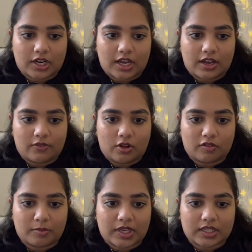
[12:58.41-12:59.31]
I have all
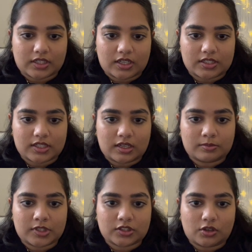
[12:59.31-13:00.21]
of my
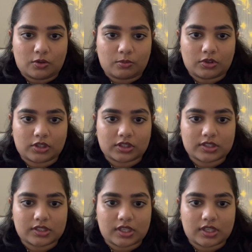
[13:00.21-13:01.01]
assignments, homeworks,